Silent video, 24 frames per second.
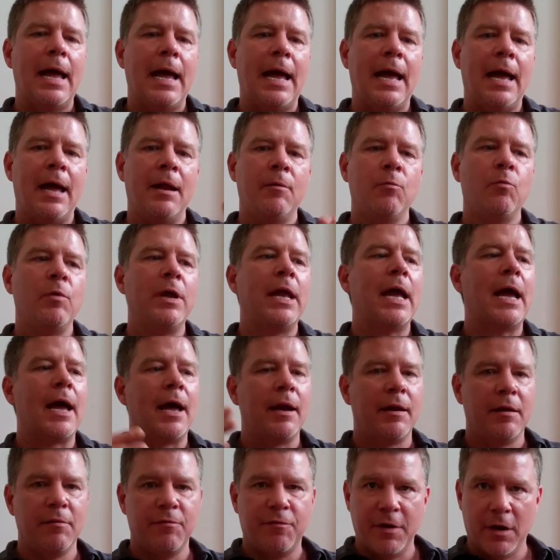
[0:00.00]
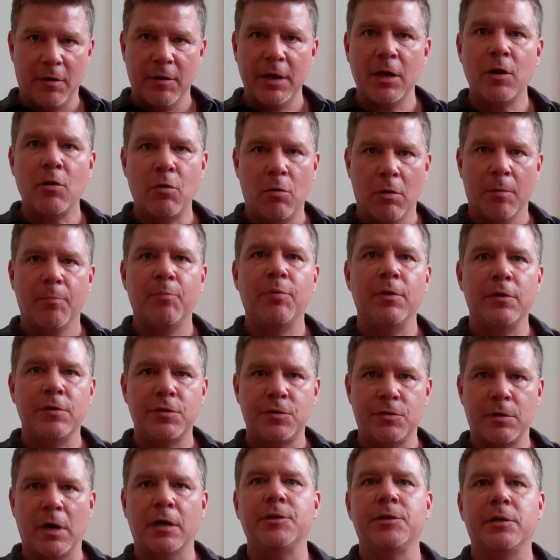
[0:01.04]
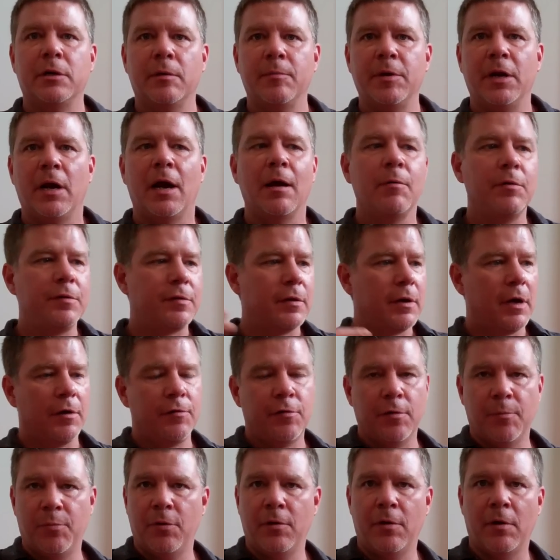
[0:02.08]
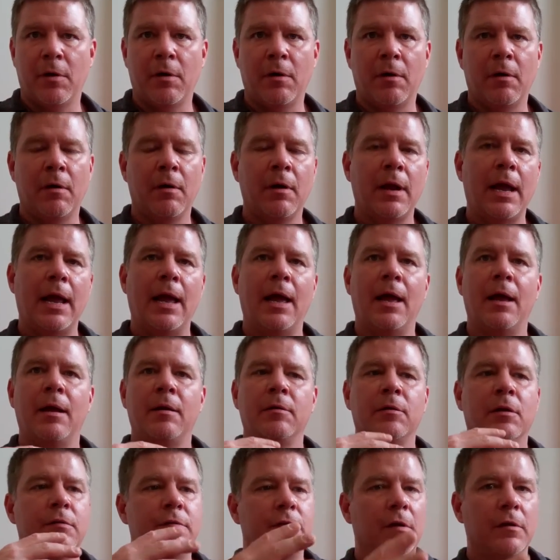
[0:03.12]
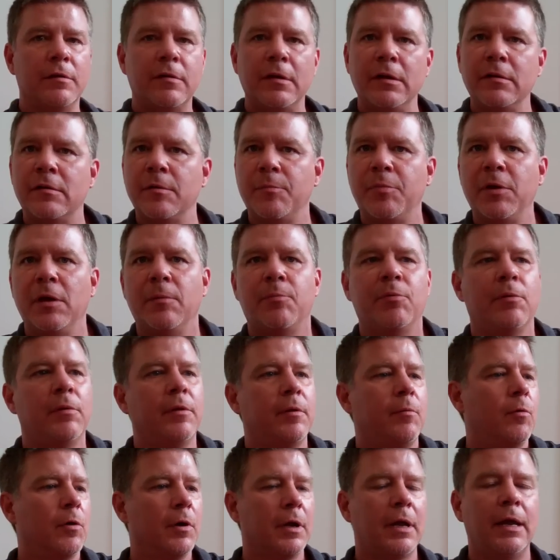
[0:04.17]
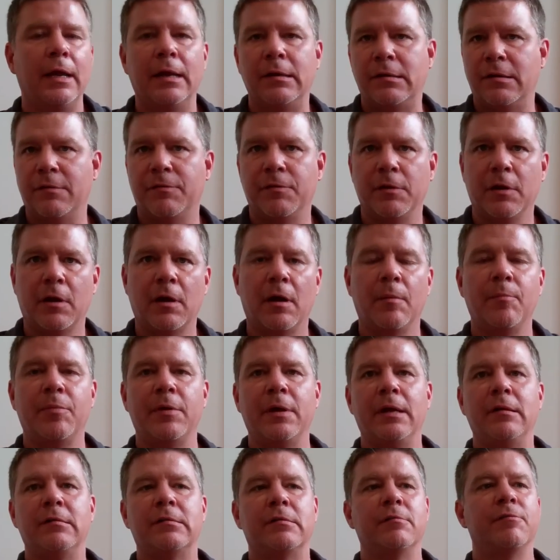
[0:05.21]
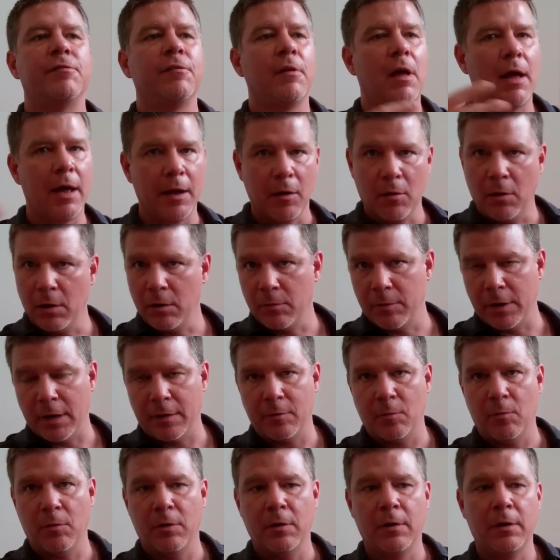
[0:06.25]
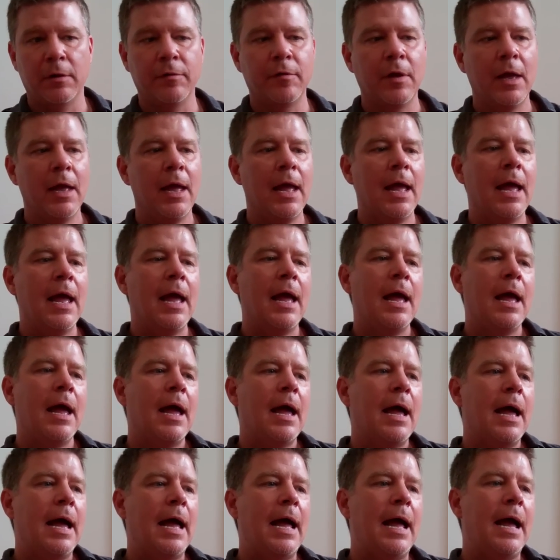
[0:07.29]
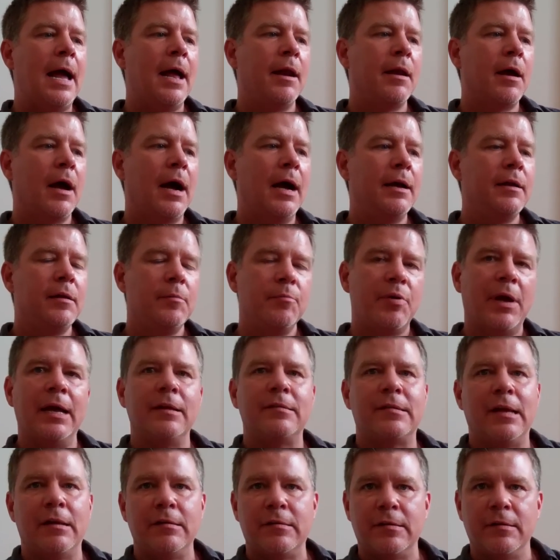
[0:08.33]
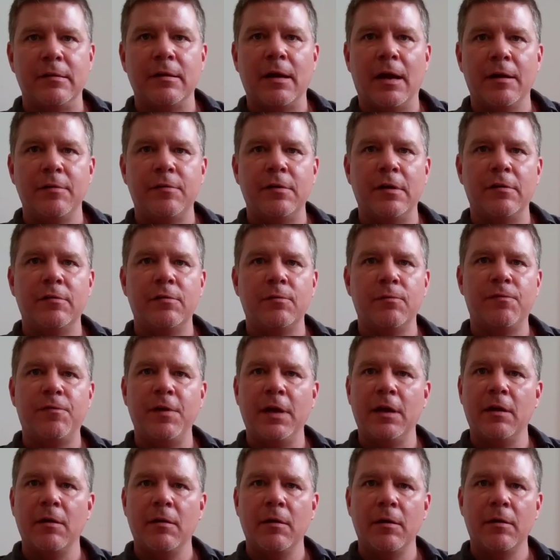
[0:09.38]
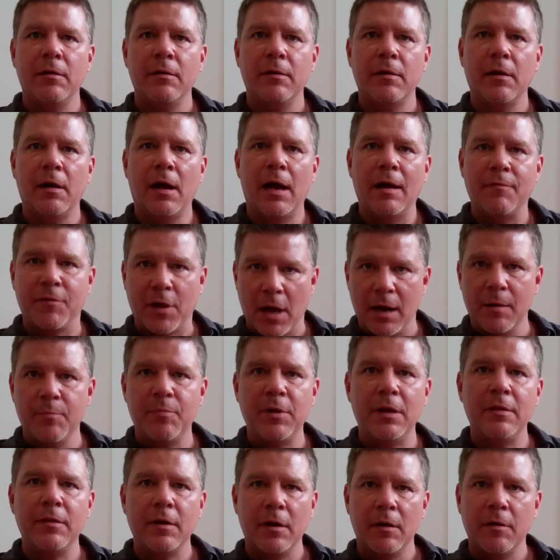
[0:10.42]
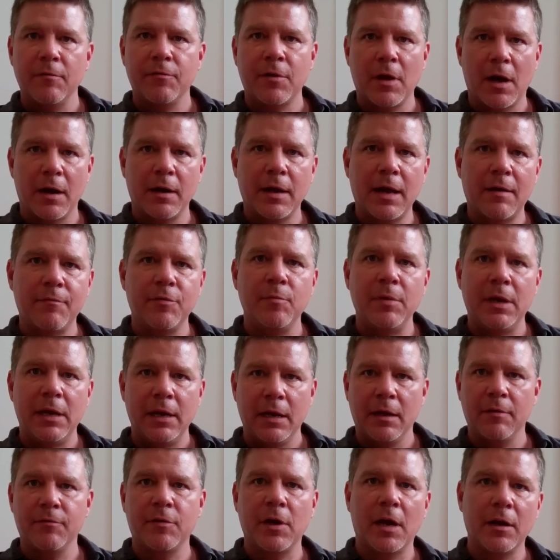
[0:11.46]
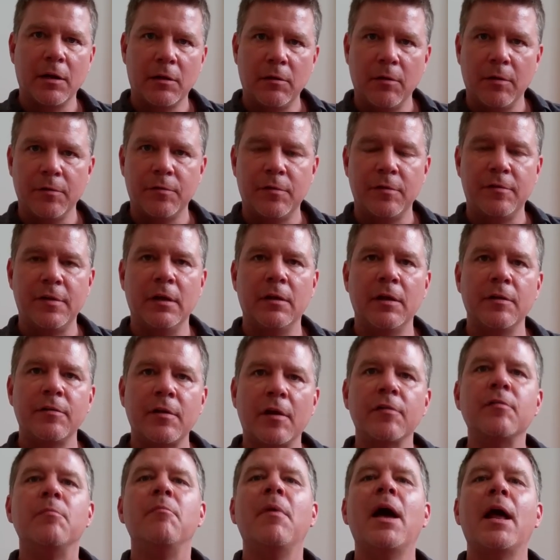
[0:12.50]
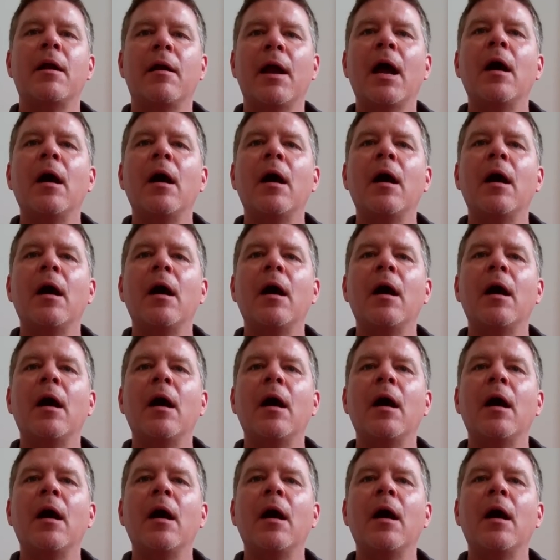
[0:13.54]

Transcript: and we had a very corporate structure. I mean, I was an entrepreneur and consulting to people and working at different companies and flying all around the world, and I didn't pay attention. I just figured, I've got to be there, I've got to have the meeting, I've got to close the deal. It doesn't matter